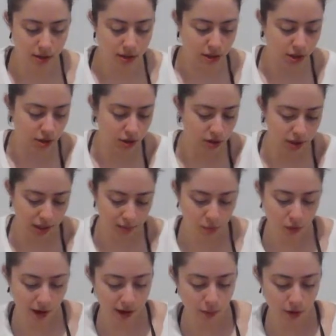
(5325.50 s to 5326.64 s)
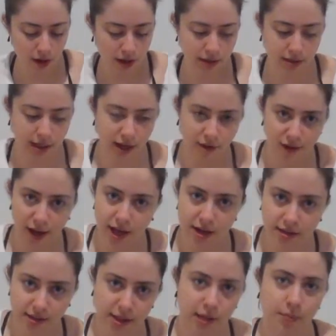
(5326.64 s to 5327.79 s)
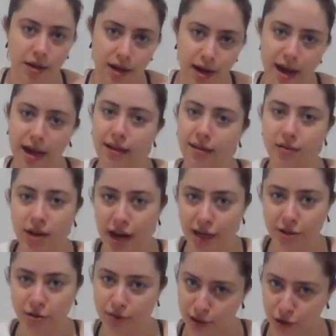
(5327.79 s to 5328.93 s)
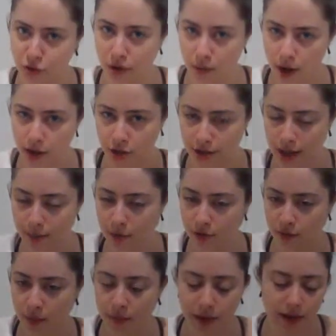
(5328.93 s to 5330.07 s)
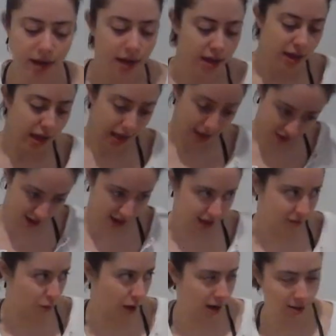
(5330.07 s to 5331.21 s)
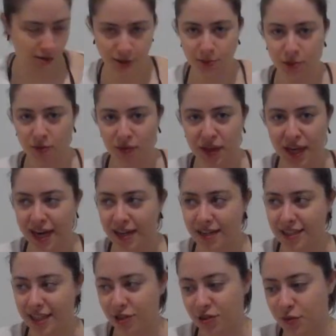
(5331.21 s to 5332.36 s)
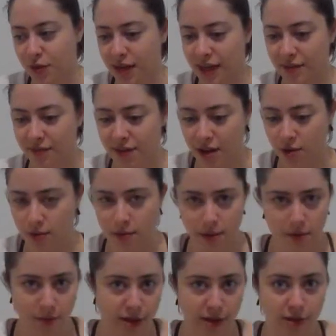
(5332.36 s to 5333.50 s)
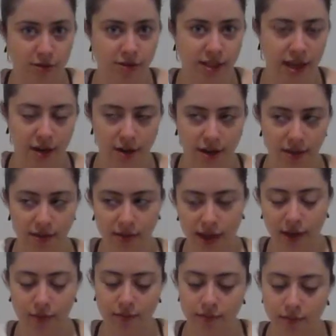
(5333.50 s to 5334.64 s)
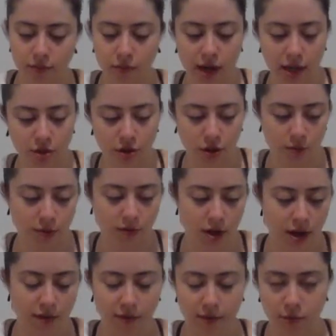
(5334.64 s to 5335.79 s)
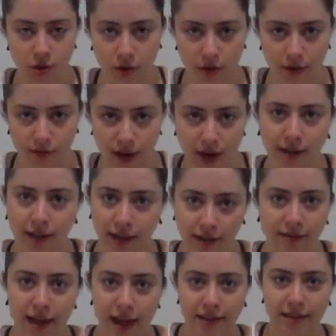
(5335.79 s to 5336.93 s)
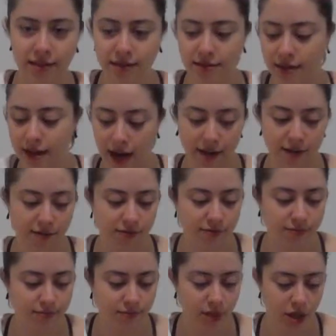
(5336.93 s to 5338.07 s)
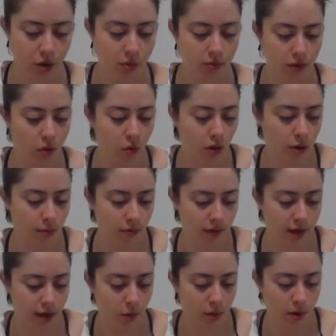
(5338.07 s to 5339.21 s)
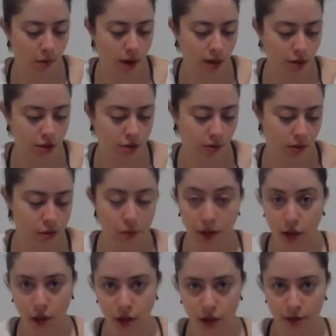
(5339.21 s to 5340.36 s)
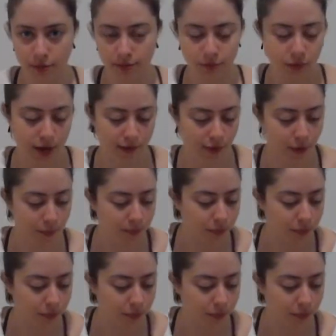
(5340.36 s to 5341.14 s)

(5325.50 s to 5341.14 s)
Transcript: a certain point where it's like if I can't sleep at night, then I don't enjoy watching that movie. But if I can watch this movie and enjoy it and value it, maybe be a little scared, and then like when I turn the movie off, I'm totally fine. Like that's the kind of, you know, horror movie that I want to watch, or thriller, or whatever.